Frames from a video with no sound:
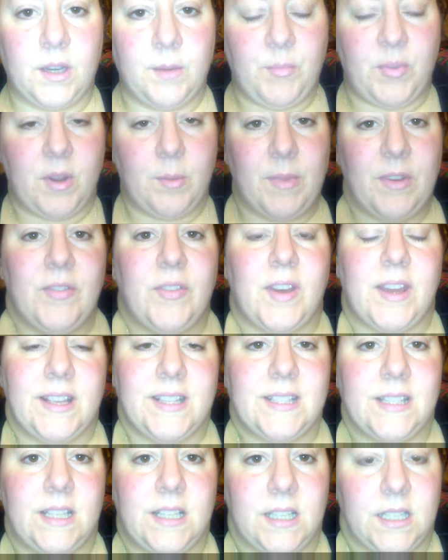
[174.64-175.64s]
going to bring my
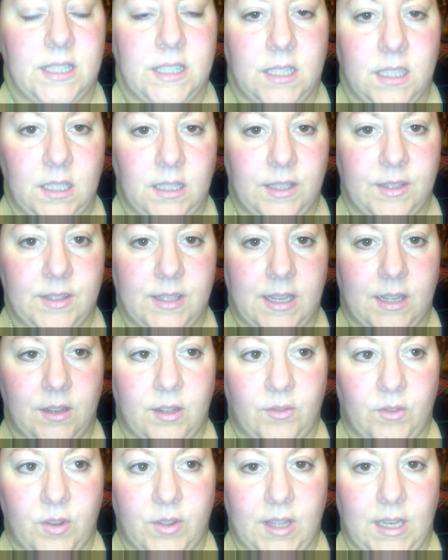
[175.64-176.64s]
face in nice and close now,
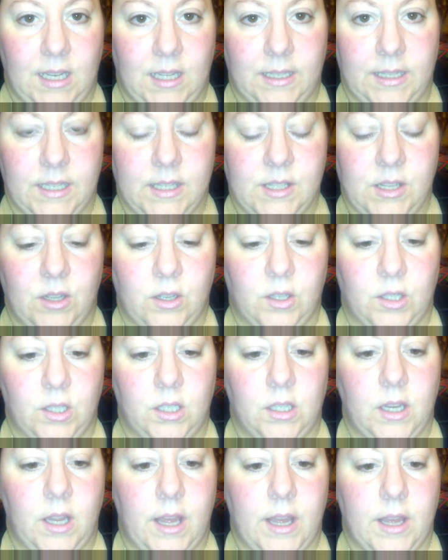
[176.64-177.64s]
and I've got the light
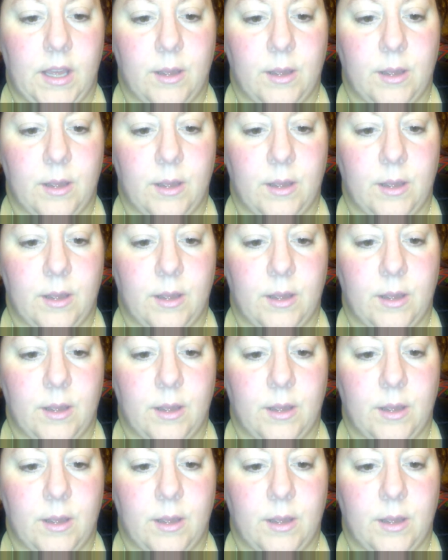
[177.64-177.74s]
on,